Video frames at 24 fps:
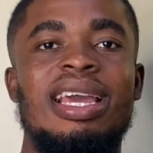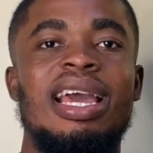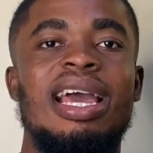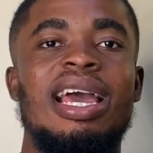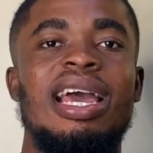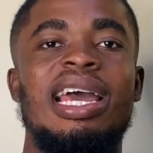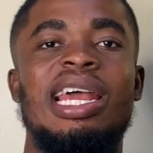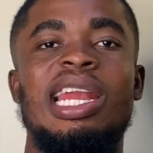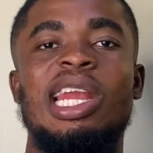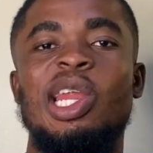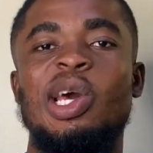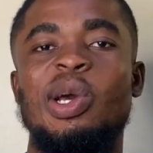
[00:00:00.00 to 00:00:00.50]

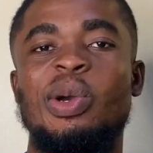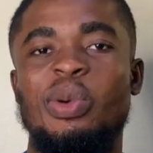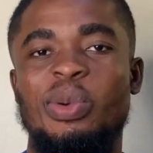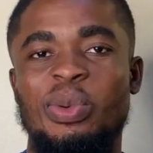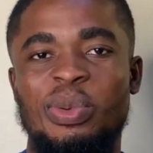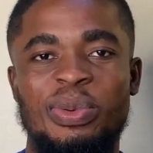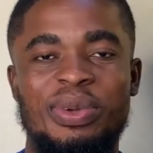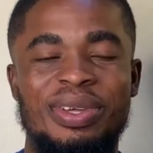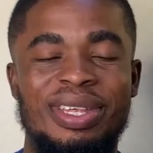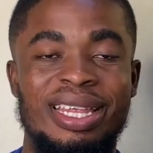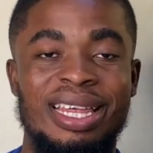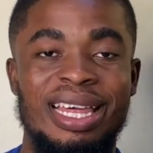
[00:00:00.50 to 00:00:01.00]
Hello,
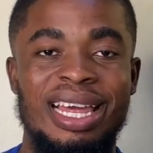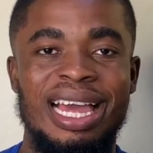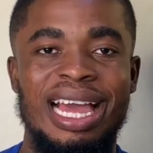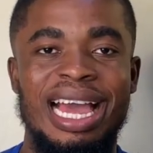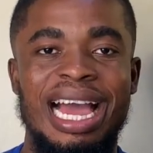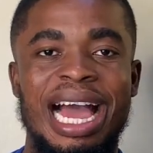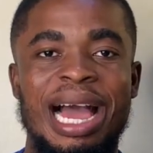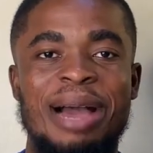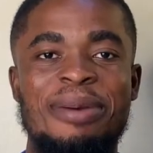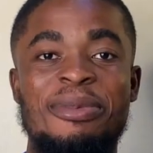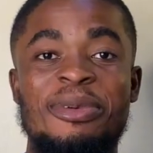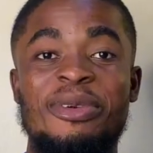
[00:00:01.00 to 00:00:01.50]

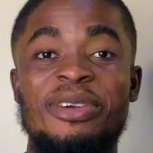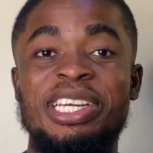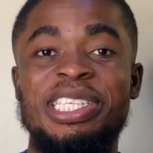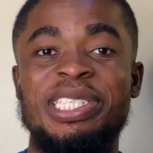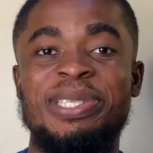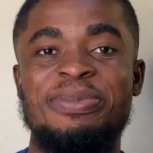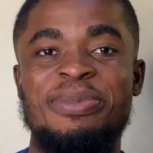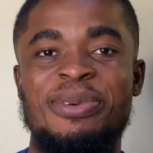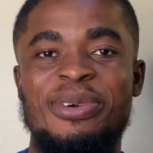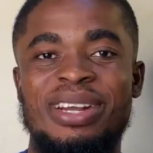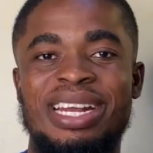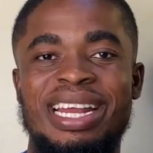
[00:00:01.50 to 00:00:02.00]
I'm
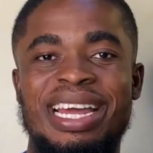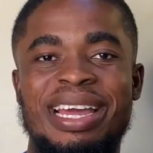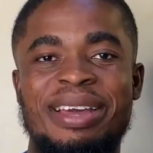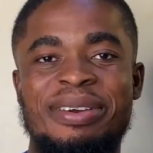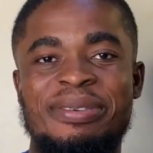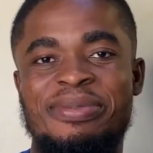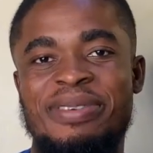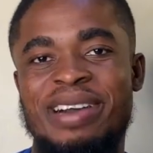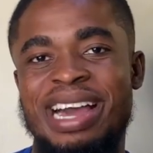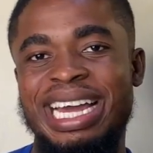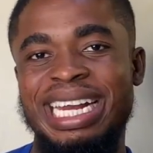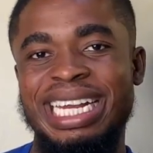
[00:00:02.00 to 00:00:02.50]
Richmond, a
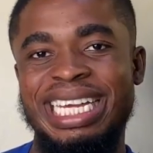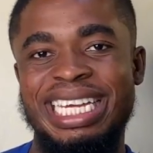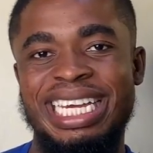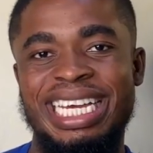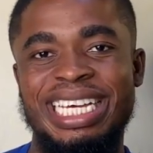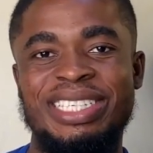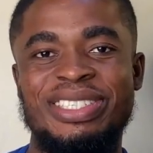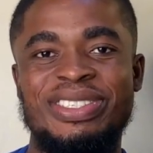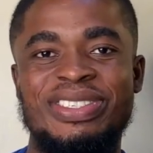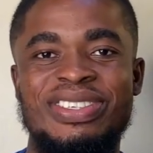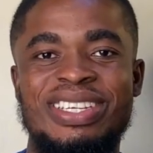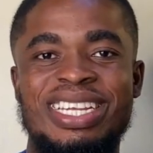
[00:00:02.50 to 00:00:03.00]
final year
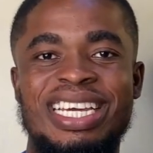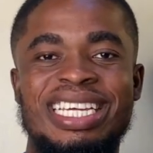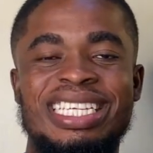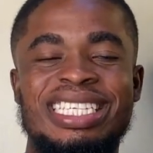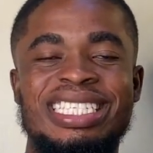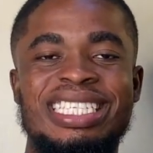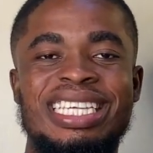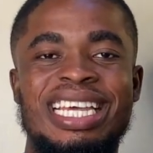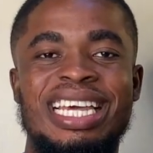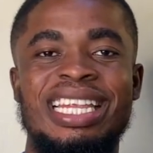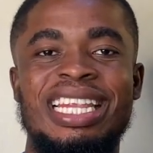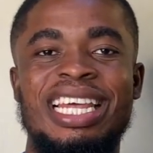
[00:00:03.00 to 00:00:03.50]

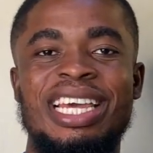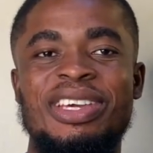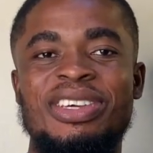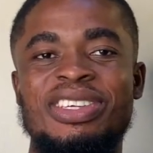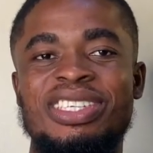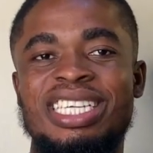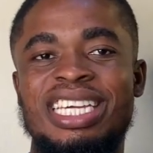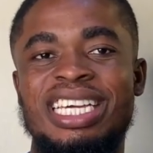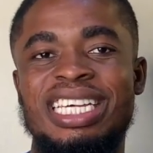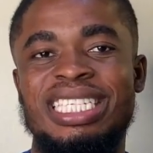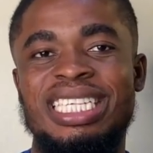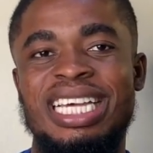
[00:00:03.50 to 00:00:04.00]
student and the
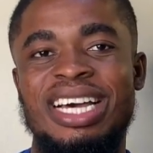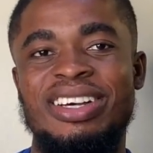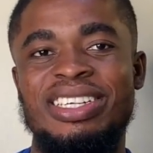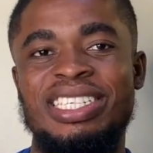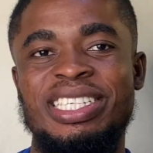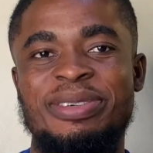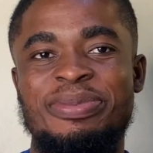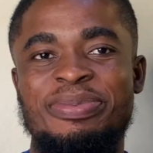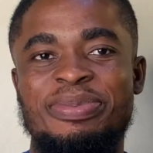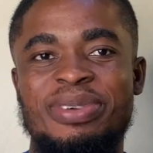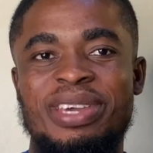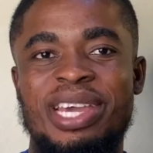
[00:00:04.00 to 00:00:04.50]

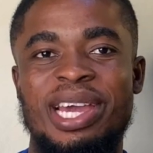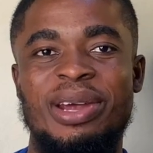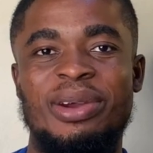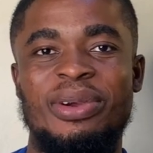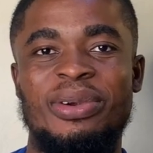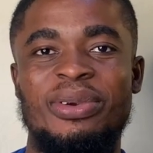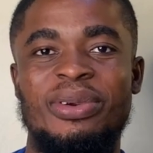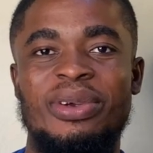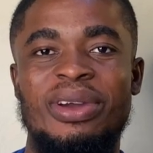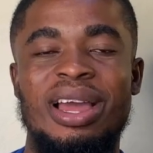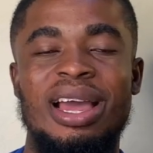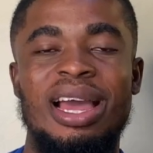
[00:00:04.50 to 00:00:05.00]
Ugsrc PR.
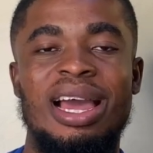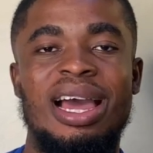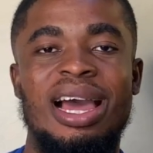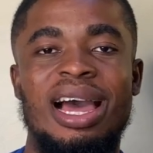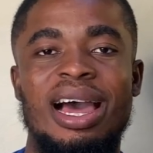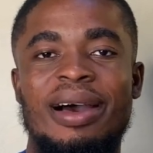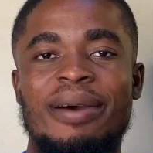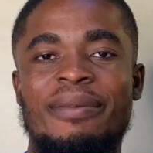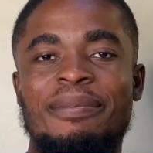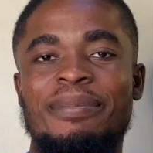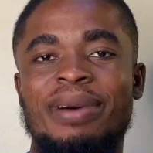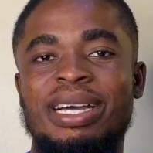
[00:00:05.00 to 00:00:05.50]

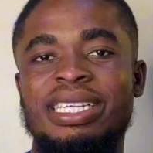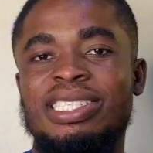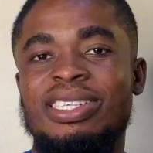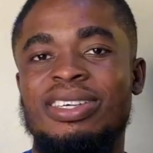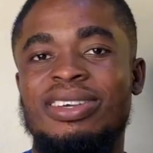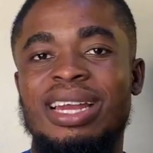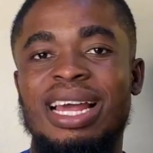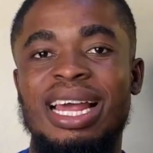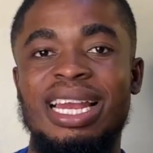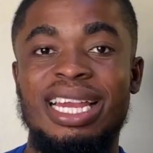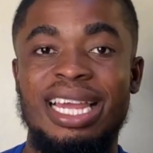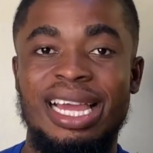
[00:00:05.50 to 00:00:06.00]
I'm
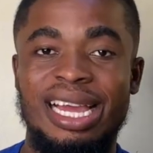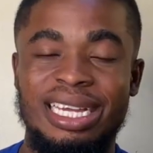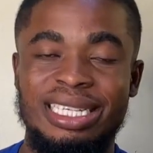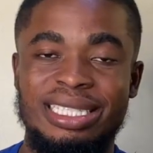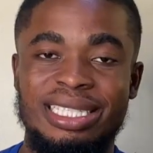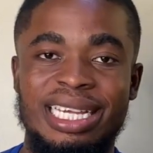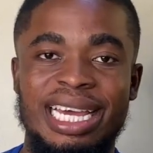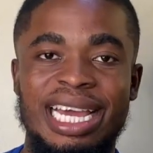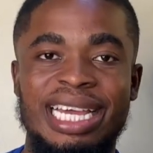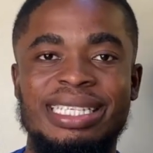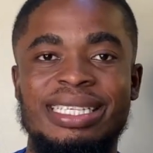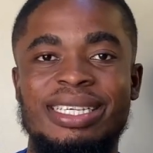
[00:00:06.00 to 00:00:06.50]
particularly
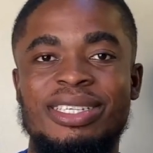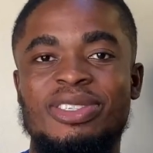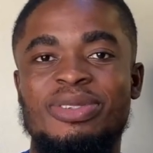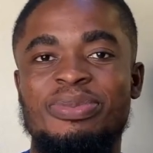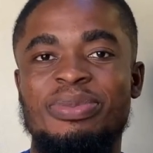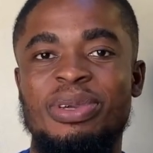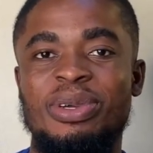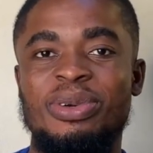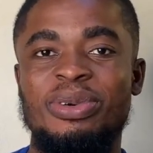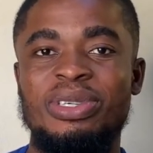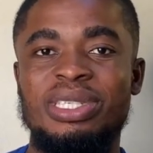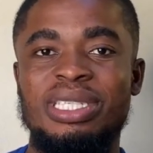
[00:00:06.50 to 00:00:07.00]
excited to
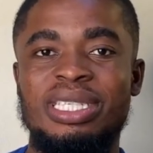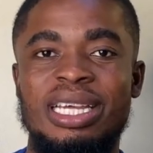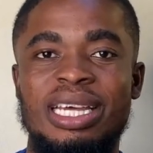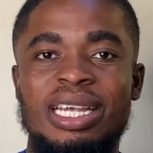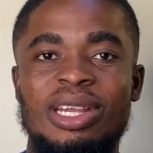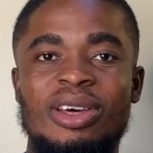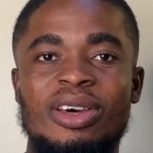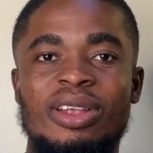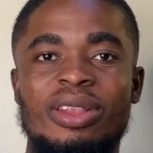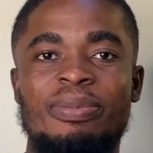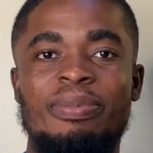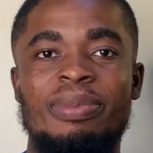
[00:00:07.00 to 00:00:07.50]
be hosted
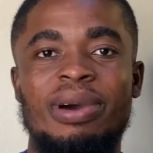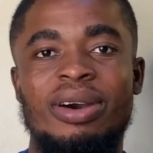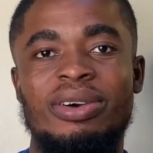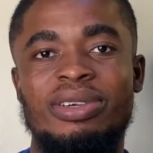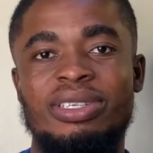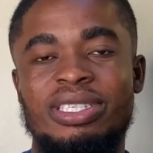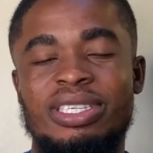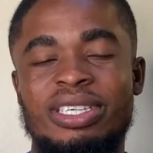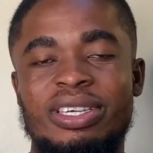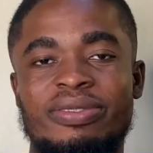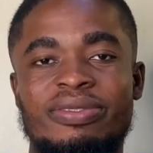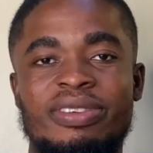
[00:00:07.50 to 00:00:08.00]
on
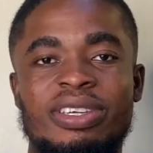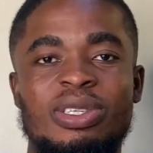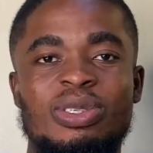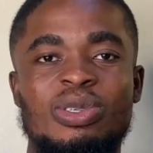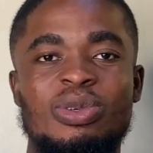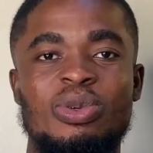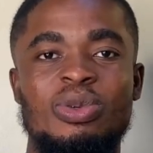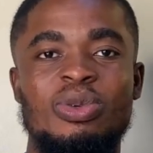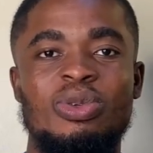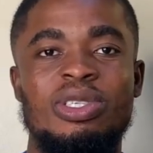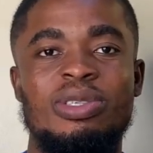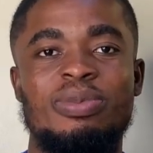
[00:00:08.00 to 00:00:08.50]
Pulse TV
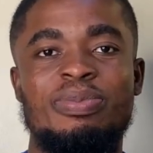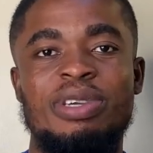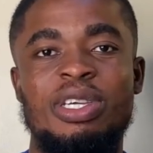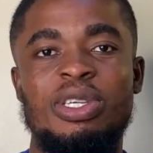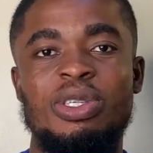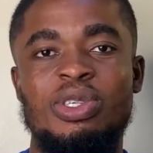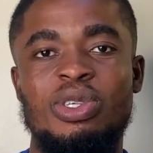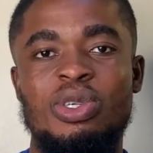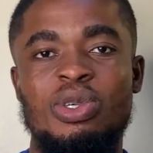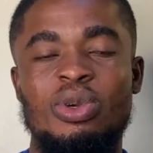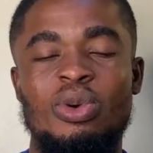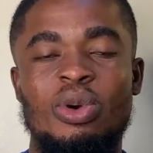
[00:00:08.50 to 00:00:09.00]
to speak
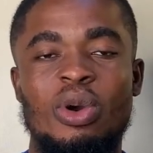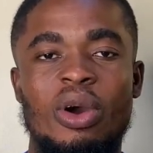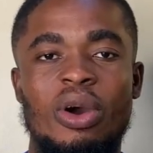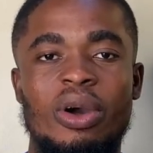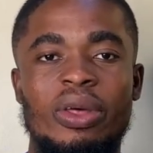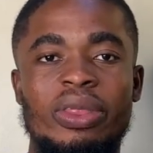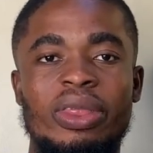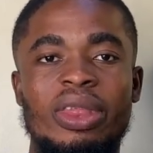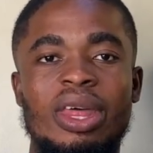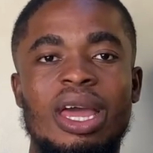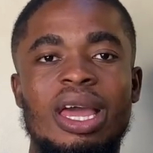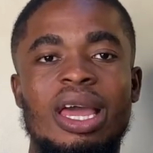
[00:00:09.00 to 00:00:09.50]
to you
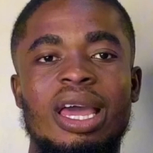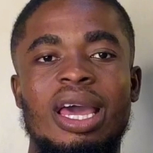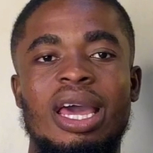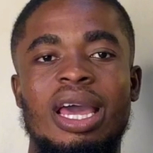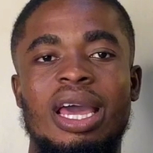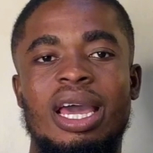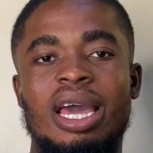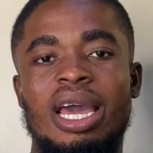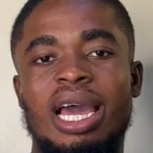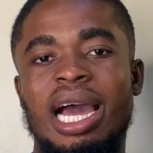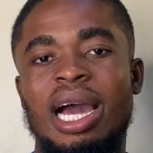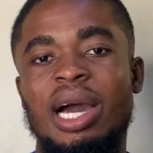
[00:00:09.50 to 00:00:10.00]
on
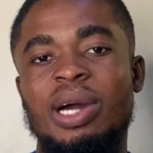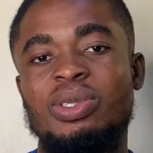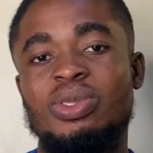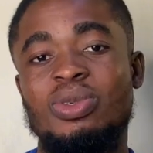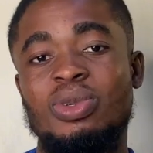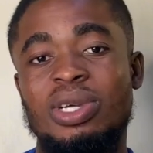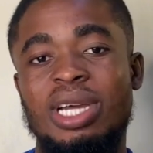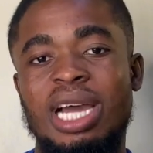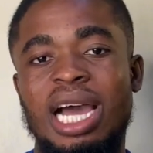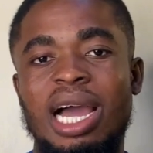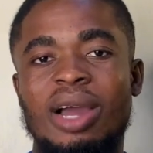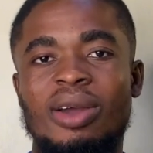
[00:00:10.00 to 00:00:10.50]
how to
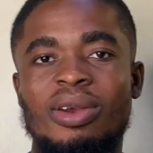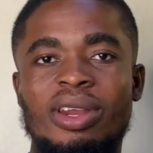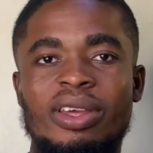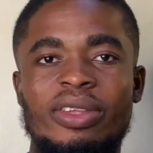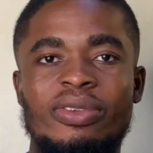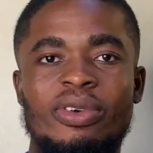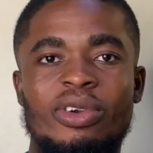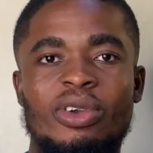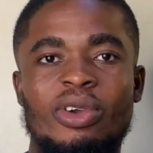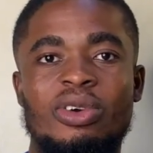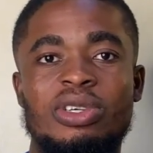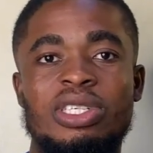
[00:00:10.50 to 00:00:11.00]
calculate
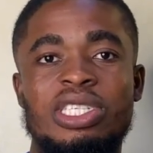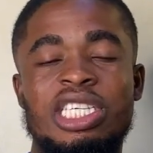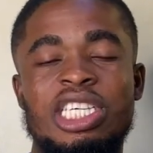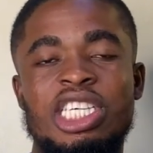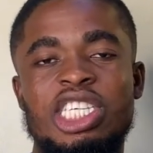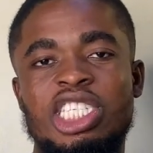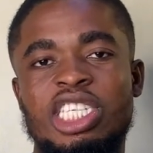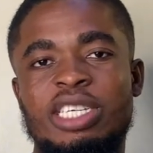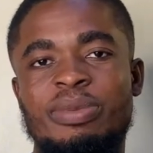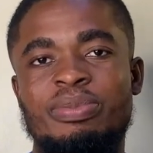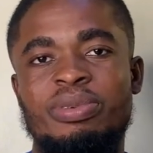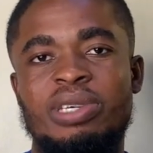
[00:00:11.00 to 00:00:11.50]
for your
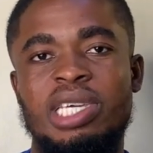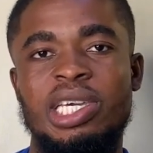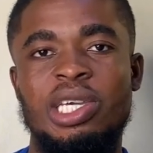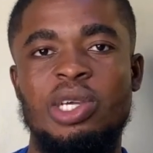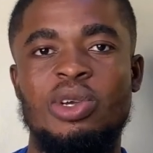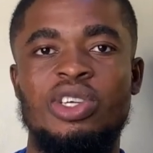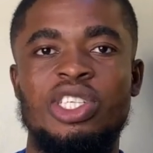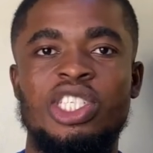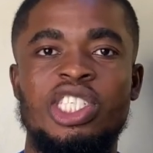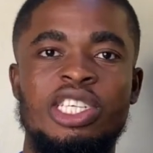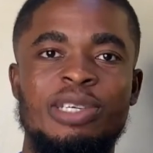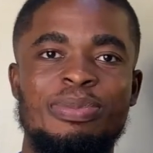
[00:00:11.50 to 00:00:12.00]
Cgpa,
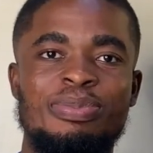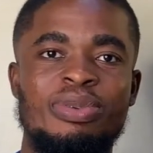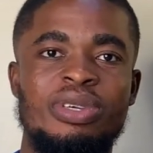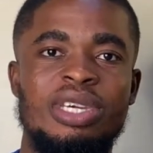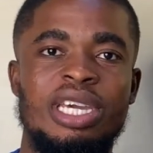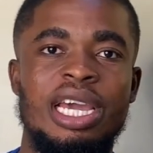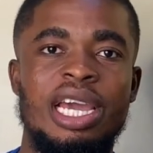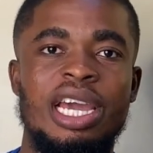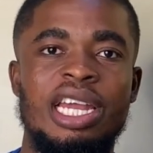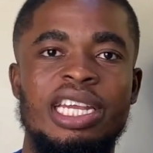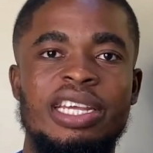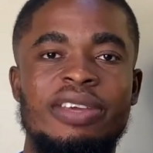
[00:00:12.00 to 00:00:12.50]
your
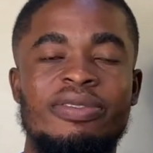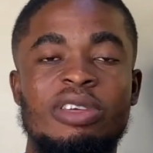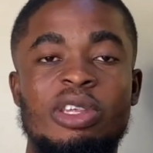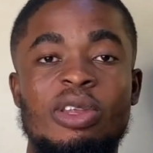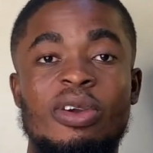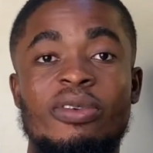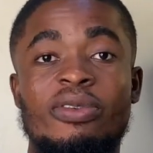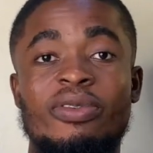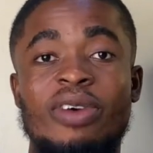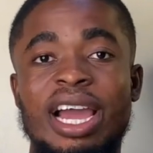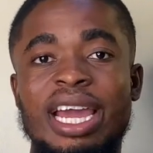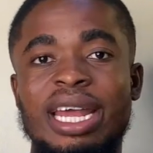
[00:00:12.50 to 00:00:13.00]
GPA, and even
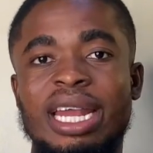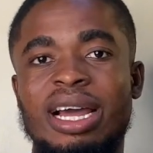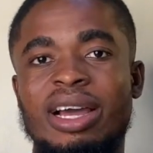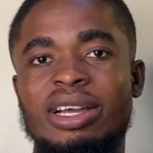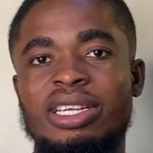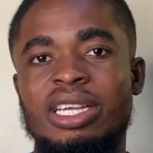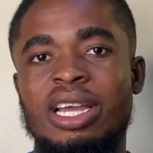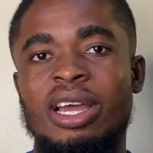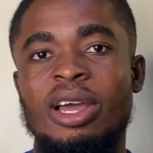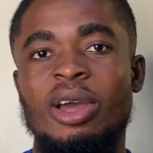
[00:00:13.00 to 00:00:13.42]
your final